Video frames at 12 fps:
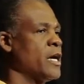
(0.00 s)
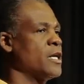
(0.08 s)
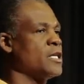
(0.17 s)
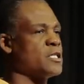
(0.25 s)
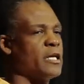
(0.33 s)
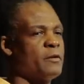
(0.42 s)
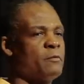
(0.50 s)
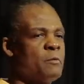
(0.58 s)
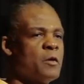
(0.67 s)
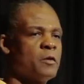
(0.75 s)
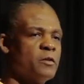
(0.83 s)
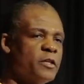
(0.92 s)
And as I
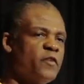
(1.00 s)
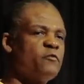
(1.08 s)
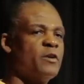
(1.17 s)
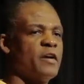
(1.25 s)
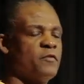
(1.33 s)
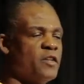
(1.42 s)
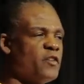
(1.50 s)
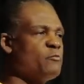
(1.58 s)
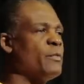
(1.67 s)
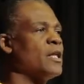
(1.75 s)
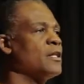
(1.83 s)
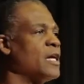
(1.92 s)
live, I've lived
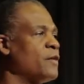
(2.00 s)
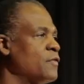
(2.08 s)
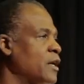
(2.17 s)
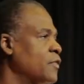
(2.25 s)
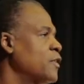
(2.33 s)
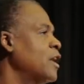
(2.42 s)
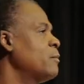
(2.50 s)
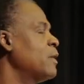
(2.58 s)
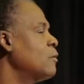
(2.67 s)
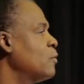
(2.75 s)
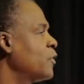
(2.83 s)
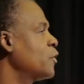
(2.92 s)
my life and I thought
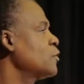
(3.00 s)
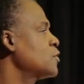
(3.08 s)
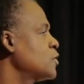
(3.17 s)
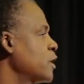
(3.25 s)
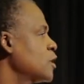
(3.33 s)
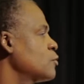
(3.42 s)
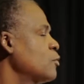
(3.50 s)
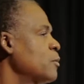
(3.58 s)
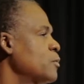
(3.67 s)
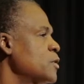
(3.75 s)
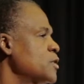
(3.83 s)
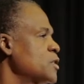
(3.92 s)
about what those things
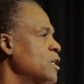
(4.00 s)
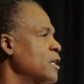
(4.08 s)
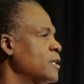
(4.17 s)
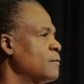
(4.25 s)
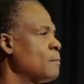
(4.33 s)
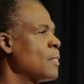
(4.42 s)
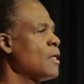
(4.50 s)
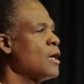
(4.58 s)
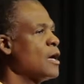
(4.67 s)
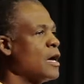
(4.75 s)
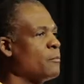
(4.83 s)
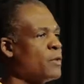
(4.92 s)
represent,
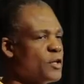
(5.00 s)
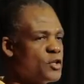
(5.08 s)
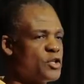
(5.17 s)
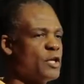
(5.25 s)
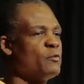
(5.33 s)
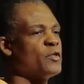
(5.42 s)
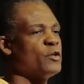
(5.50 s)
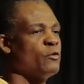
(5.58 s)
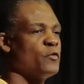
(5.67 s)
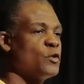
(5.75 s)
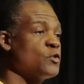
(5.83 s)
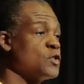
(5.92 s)
I'm going to share with you
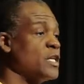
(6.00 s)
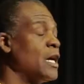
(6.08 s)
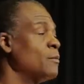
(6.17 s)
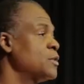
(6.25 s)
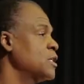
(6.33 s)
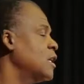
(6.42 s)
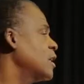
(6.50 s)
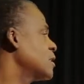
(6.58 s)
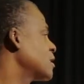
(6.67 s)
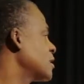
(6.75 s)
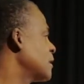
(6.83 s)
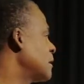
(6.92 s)
a few
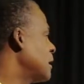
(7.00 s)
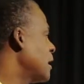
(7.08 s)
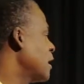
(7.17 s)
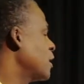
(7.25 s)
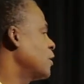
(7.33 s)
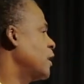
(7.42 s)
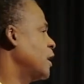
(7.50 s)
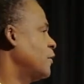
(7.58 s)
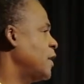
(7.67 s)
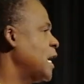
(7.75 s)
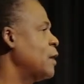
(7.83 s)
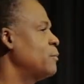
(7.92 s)
snapshots that
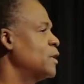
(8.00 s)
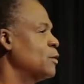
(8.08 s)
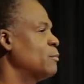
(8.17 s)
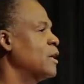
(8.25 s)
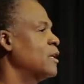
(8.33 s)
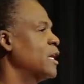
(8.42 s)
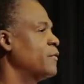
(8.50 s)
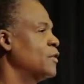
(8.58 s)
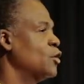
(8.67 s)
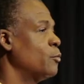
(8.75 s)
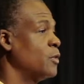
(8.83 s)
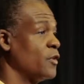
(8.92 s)
have happened in my life,
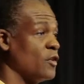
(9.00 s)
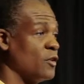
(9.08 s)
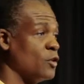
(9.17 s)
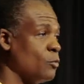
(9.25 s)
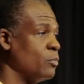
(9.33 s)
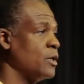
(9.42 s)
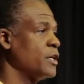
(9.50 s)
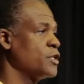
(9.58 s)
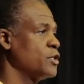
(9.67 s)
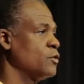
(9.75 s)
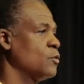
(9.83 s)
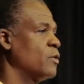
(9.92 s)
and hopefully they'll
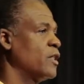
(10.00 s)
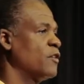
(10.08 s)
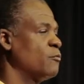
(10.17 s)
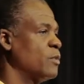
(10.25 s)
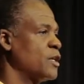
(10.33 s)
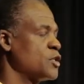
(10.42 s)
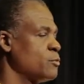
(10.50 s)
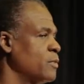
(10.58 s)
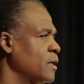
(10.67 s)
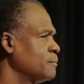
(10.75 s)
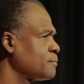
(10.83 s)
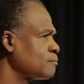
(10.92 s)
bless you the way they've blessed me.